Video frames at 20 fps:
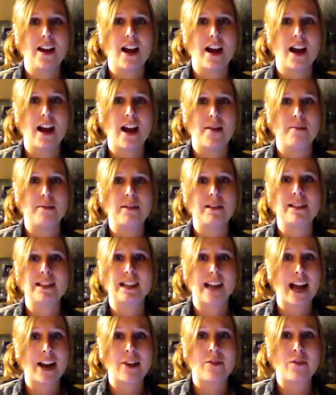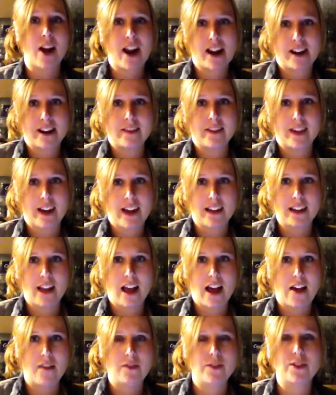It's the kind of writing that I
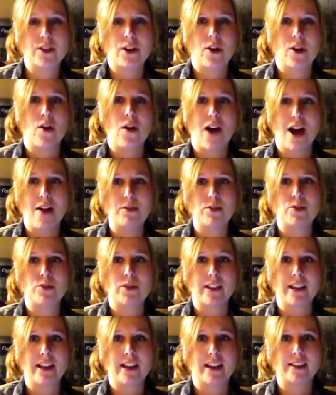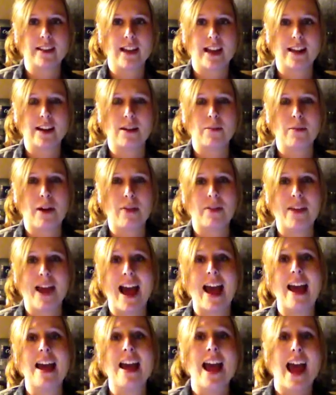love, so I was really excited about
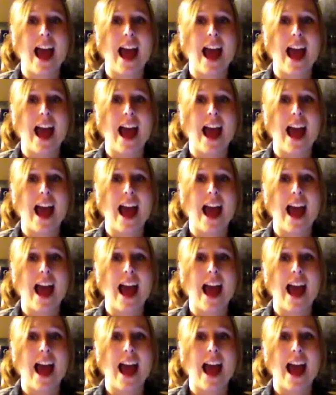that.